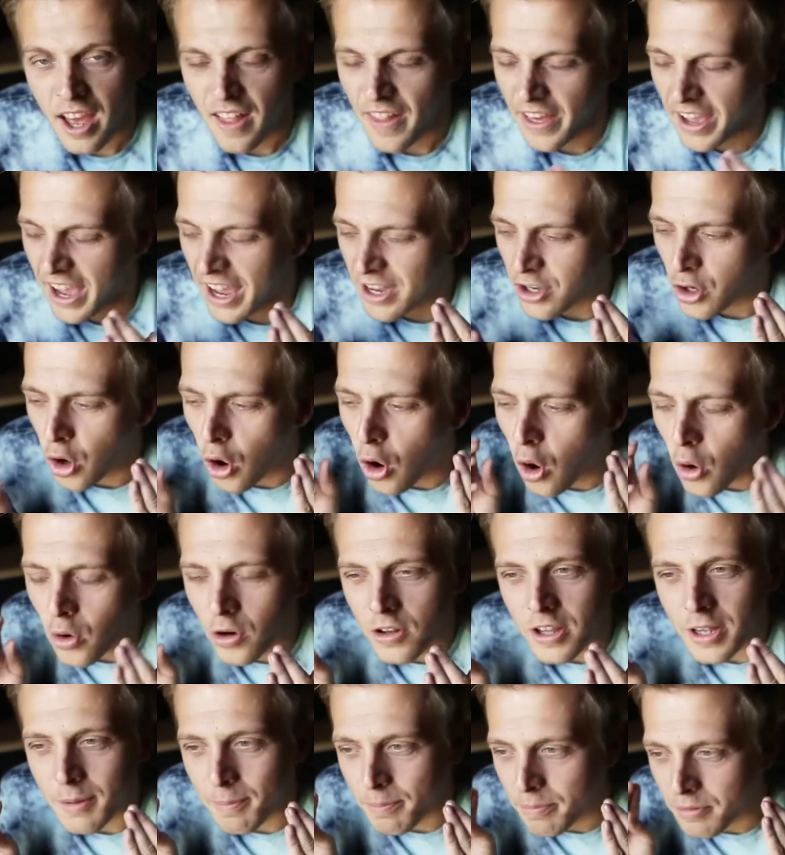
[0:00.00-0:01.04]
Like, I
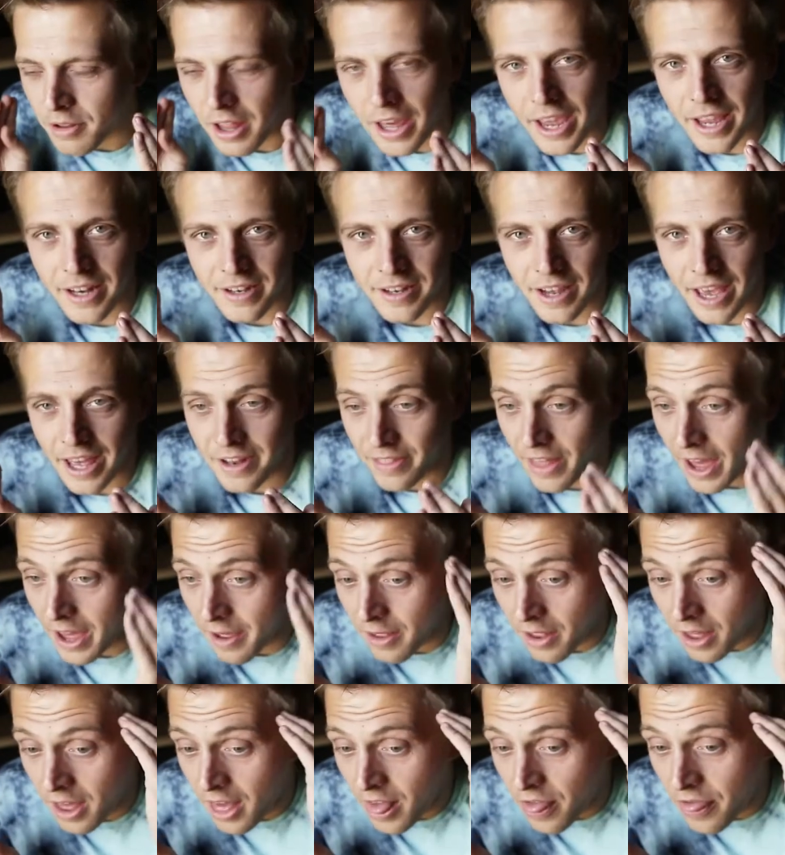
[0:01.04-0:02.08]
totally blanked, and
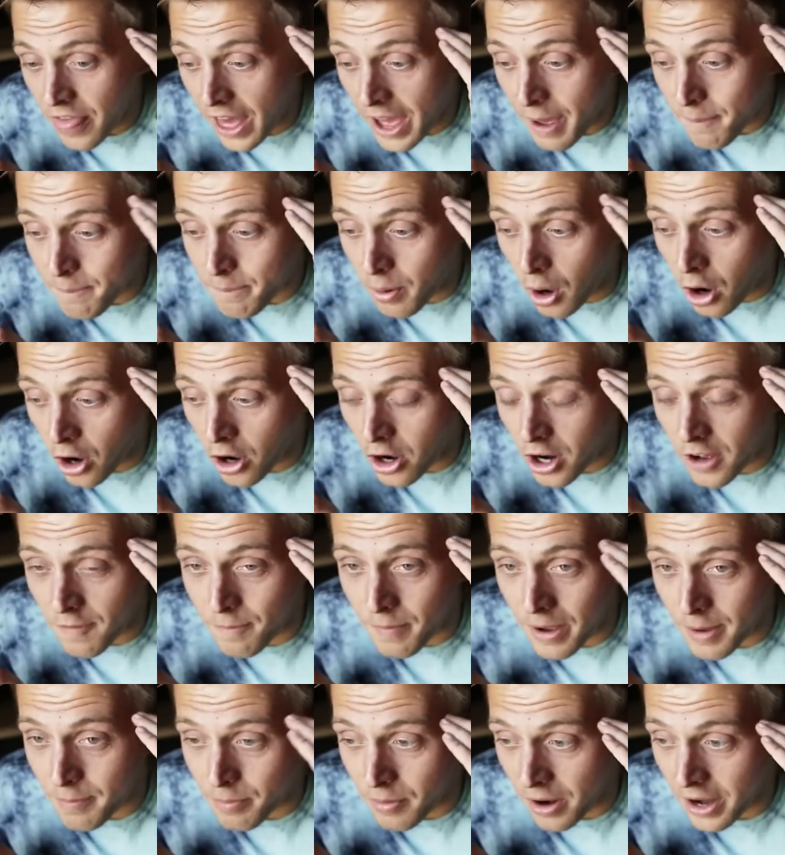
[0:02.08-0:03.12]
that part
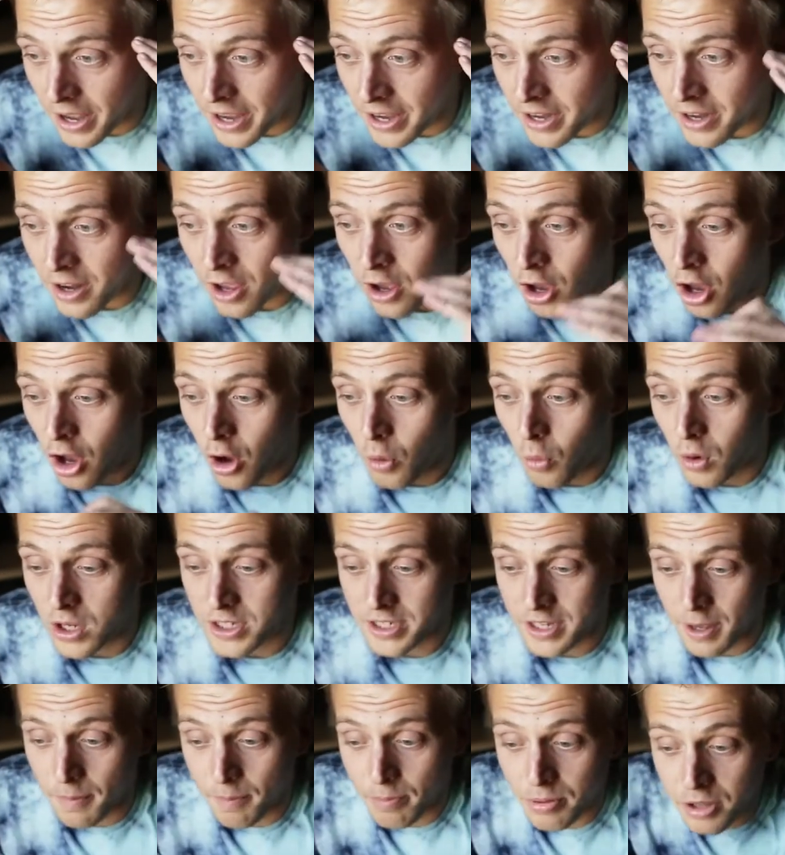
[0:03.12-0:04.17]
of my brain
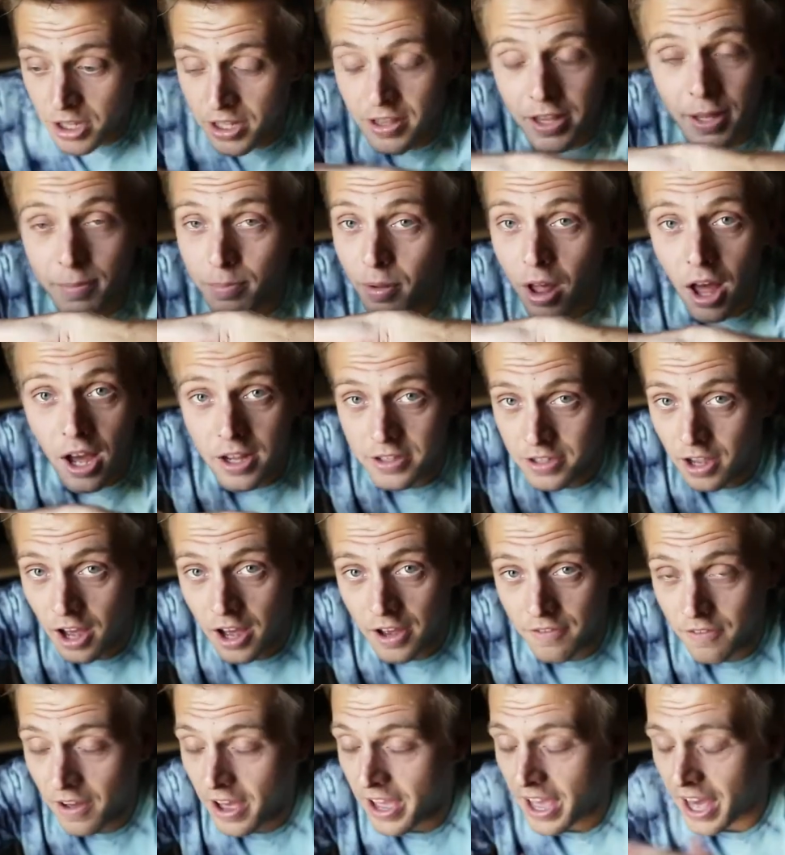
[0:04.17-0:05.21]
was completely blocked
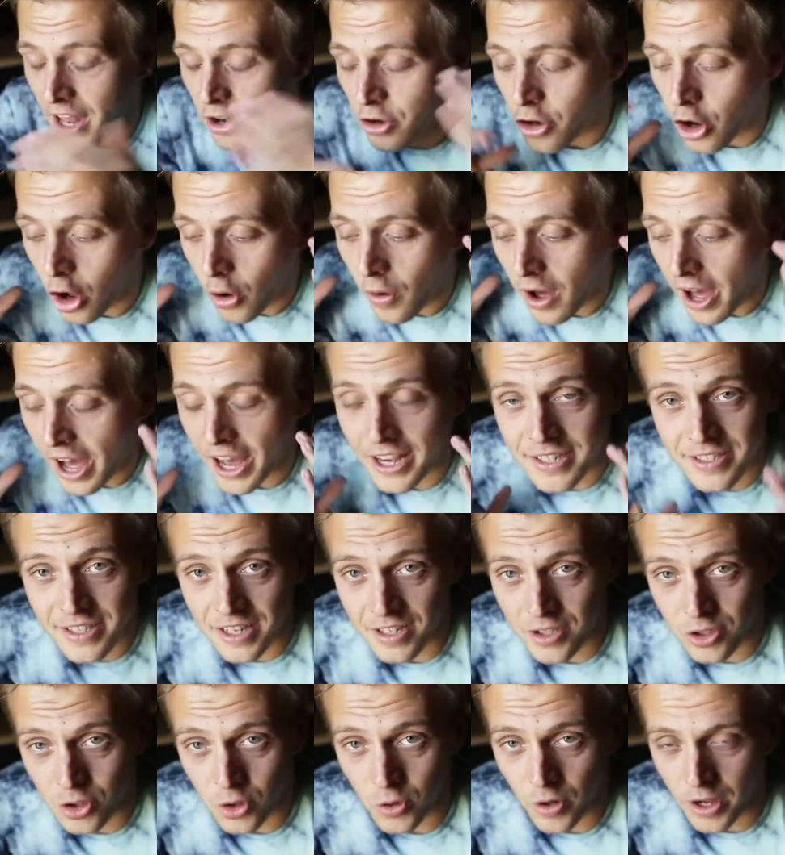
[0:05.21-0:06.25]
off. I had no
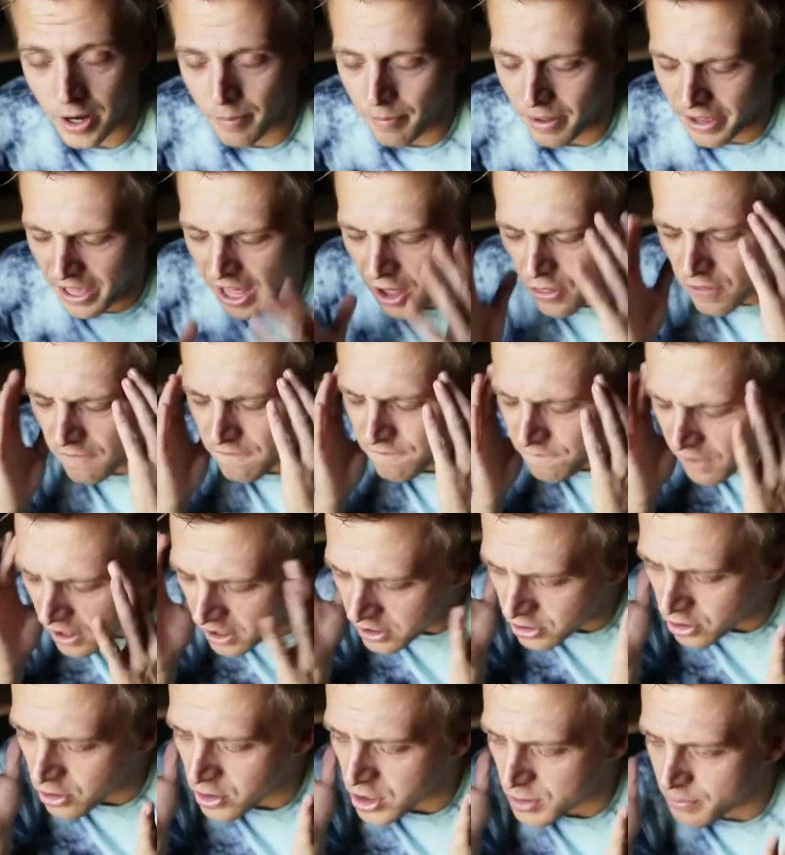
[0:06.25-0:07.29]
access to it. I'm like, how the
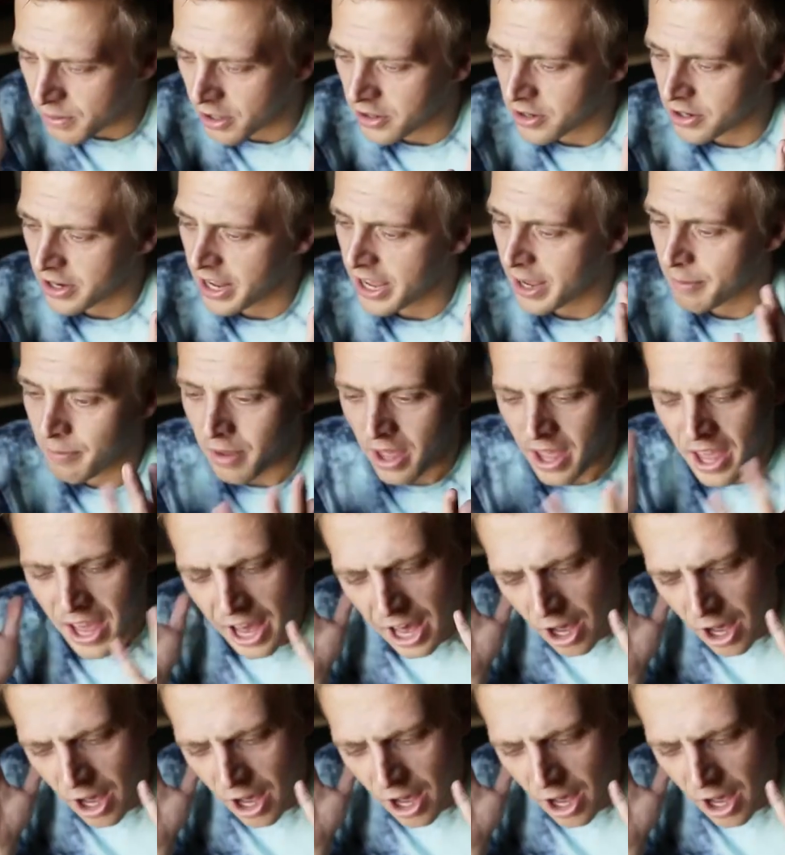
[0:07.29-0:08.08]
fuck do you spell her name?